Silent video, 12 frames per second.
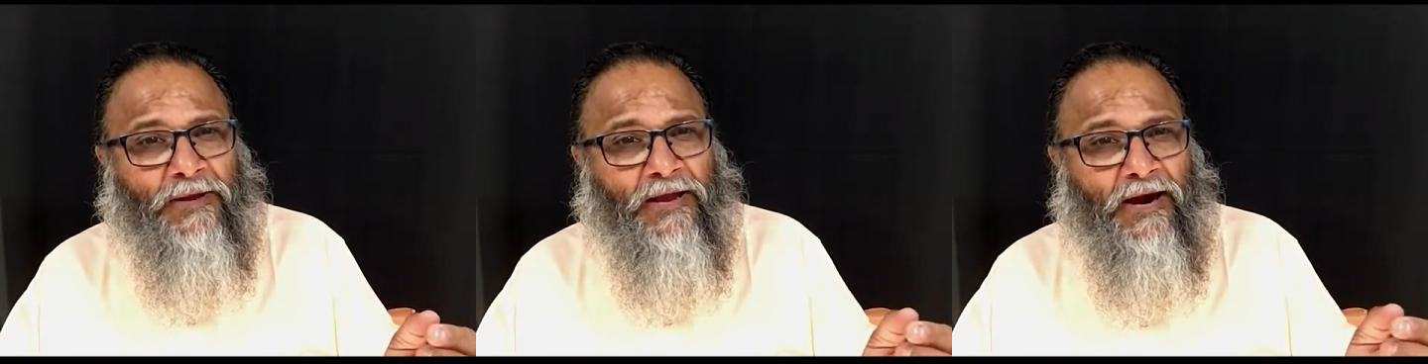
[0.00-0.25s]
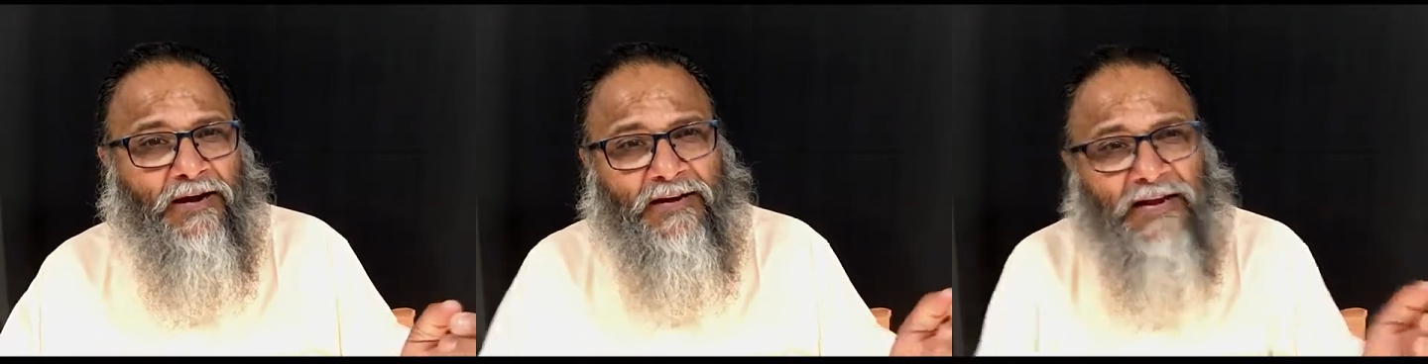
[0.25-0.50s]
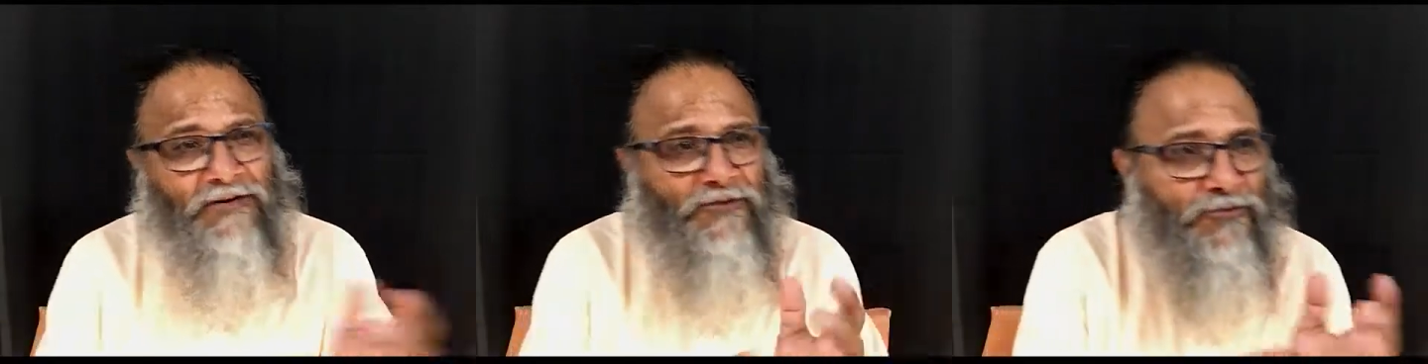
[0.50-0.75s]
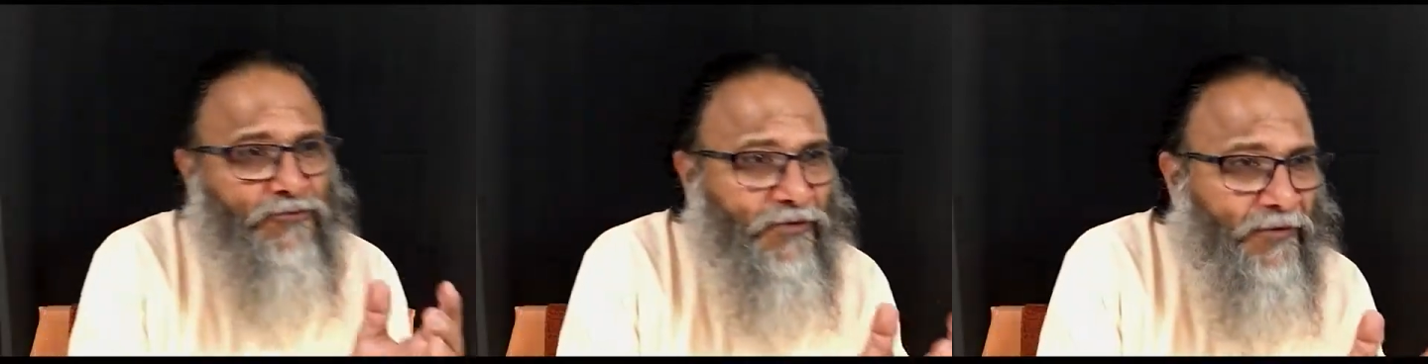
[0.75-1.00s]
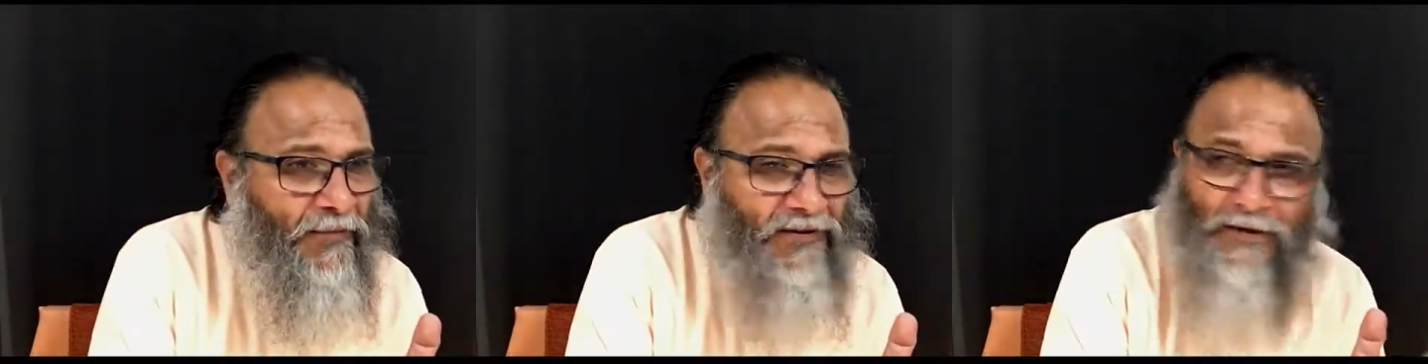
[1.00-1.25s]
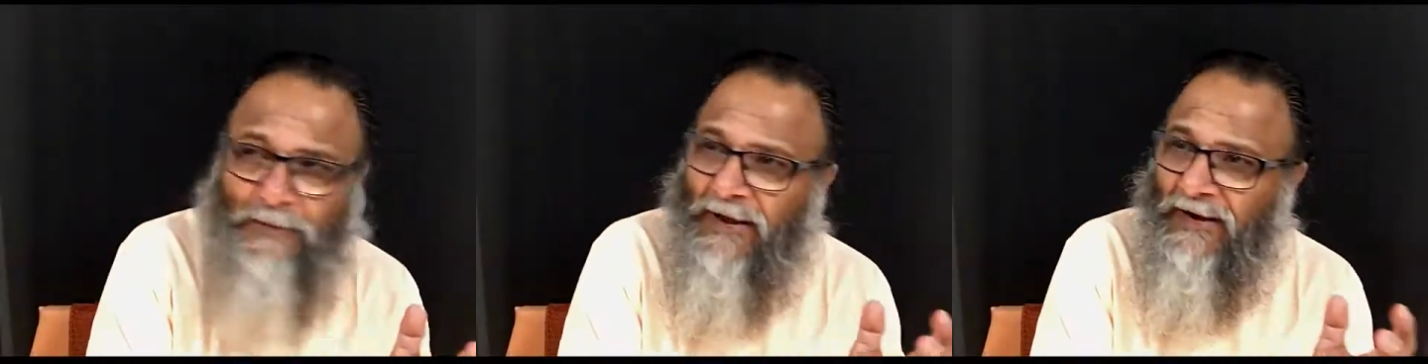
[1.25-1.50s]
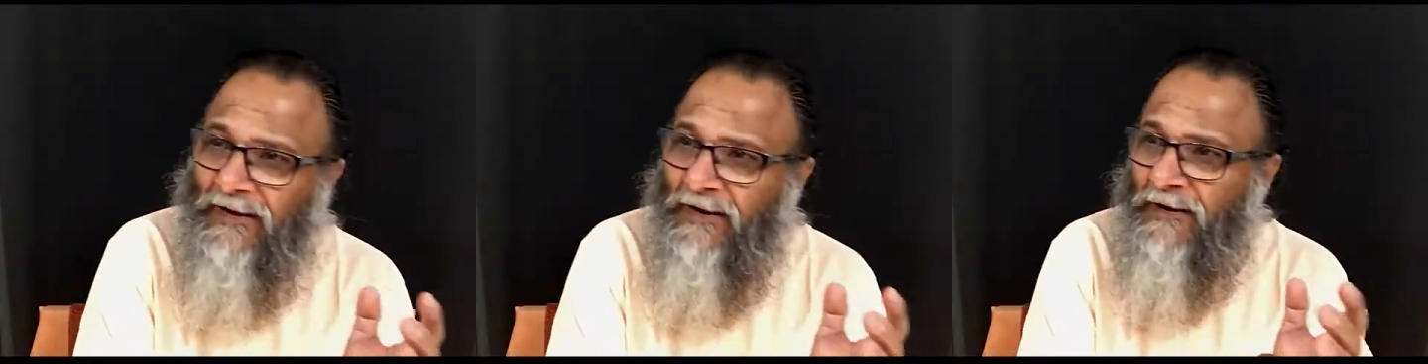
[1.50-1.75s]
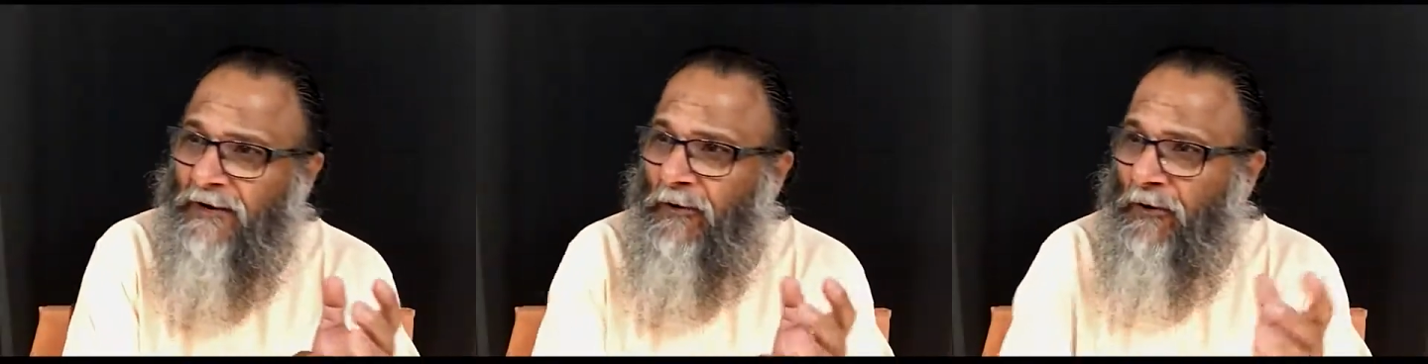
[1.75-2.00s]
be attached to the mother
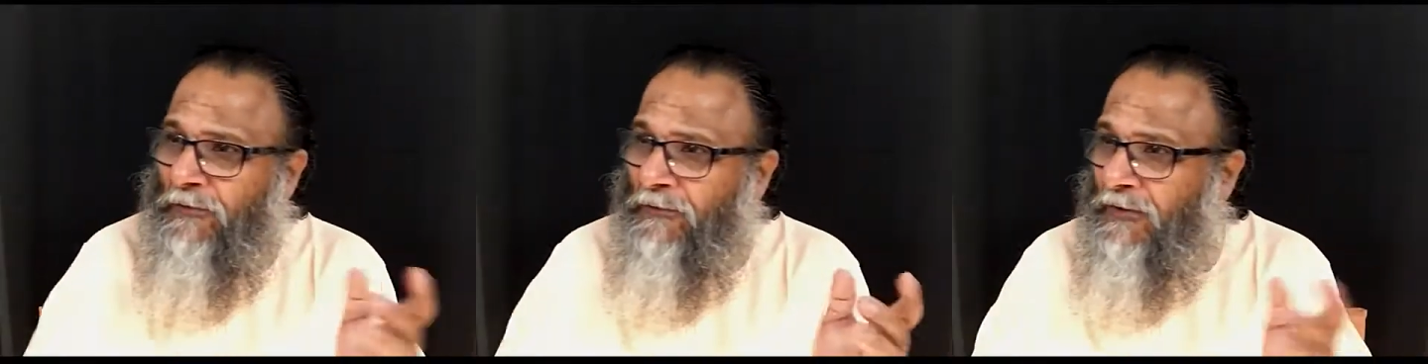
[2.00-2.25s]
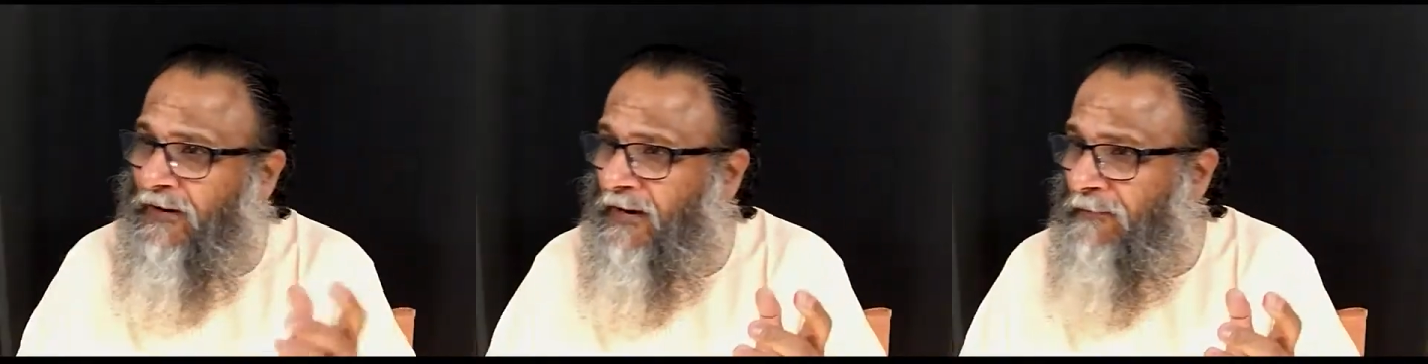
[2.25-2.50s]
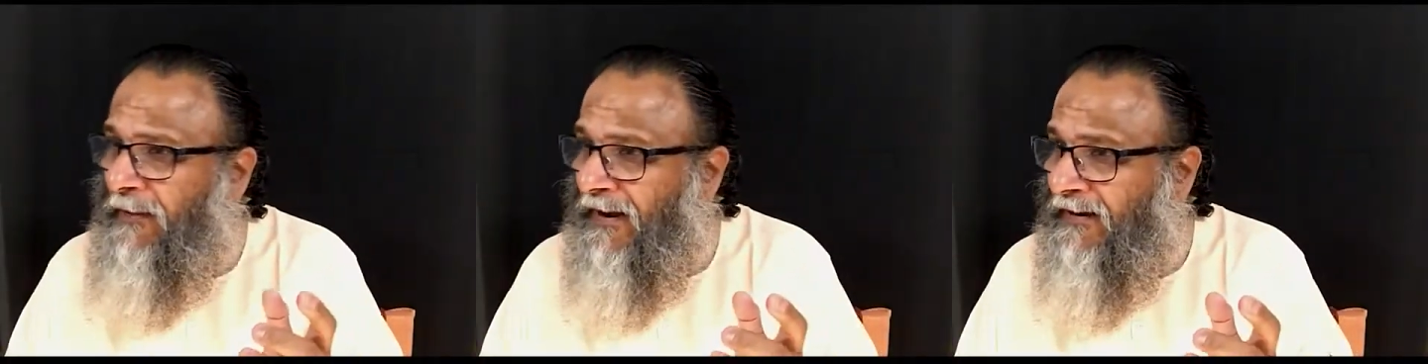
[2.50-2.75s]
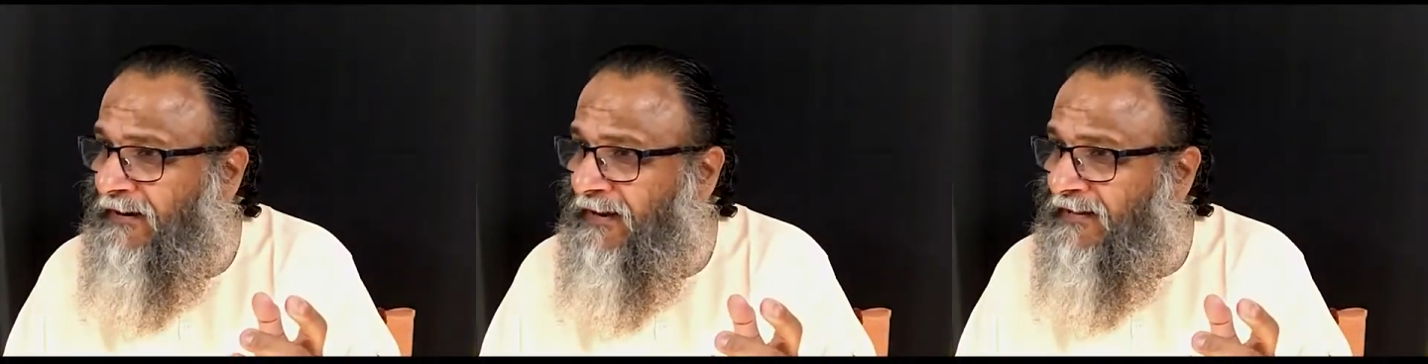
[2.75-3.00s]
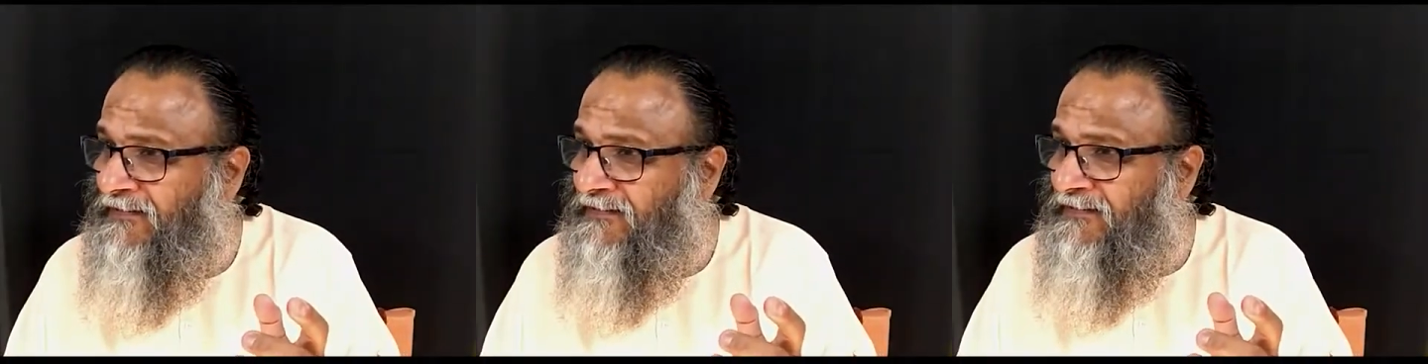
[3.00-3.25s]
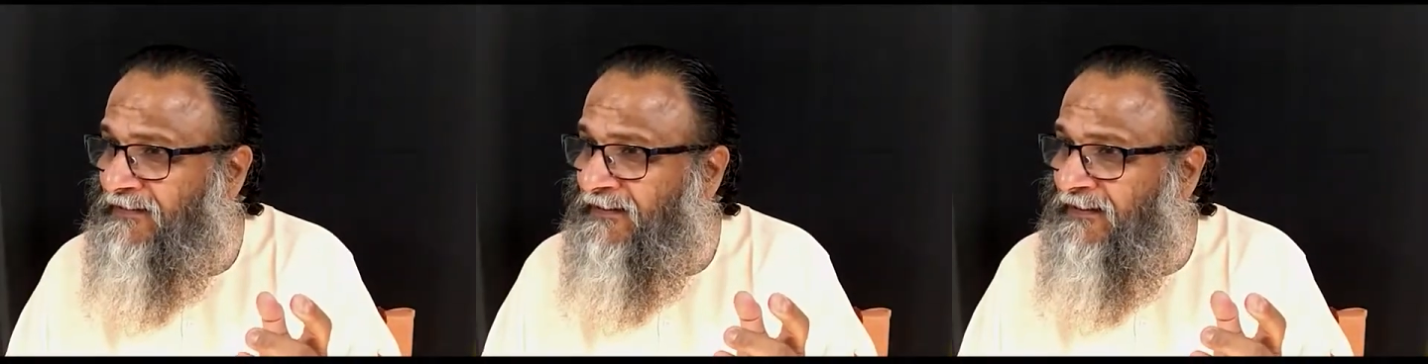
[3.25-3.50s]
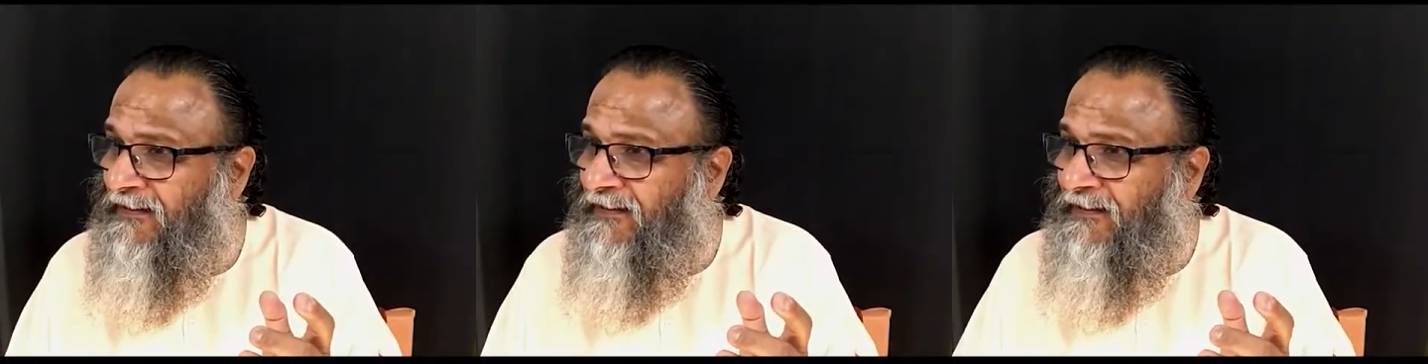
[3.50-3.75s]
magnet in order to get magnetized